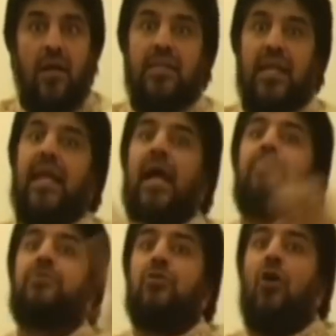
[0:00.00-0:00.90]
They
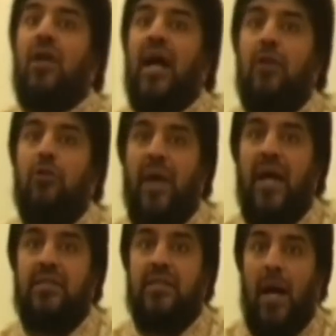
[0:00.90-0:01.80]
kept all Ahlul
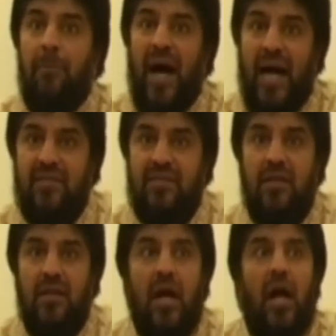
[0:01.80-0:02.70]
Bayt, Abbas,
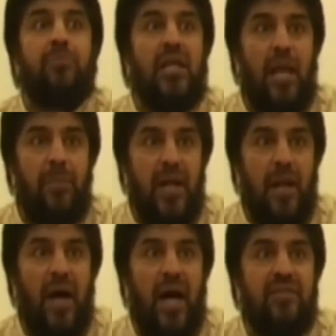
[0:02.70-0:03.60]
Abdullah bin
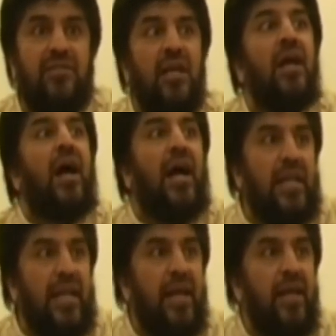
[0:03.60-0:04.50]
Abbas,
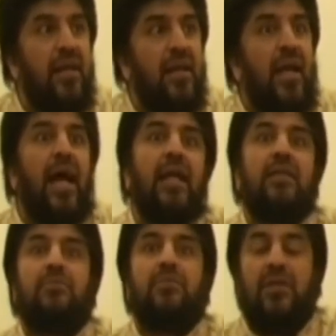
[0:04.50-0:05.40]
Ali,
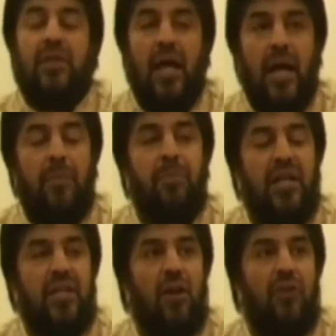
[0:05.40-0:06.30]
and the
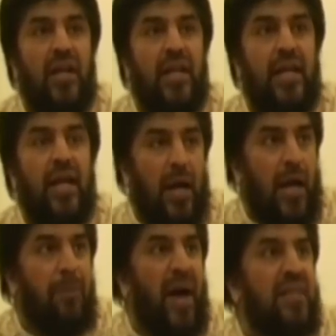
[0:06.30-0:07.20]
brother of Ali,
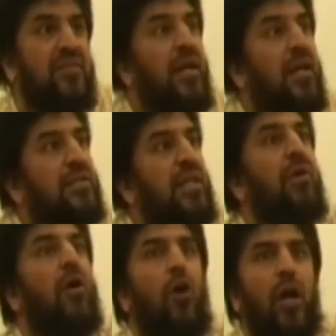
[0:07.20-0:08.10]
Abbas, they
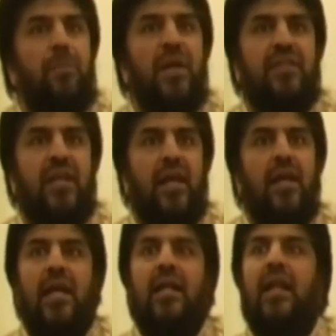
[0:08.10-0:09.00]
were all
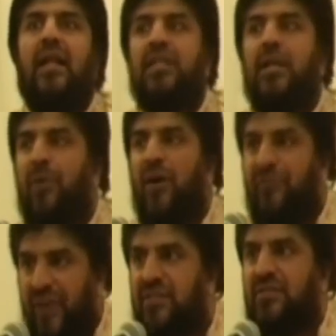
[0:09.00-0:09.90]
busy in arranging
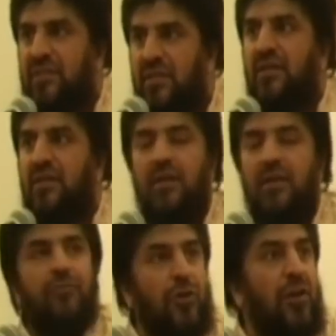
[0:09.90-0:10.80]
Prophet's
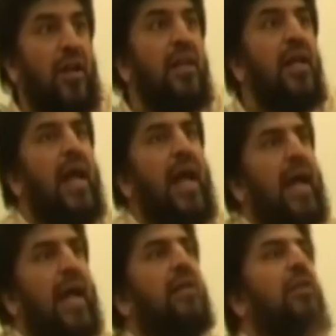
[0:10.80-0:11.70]
funeral,
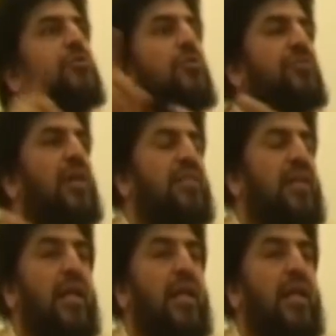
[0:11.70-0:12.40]
and Rasulullah,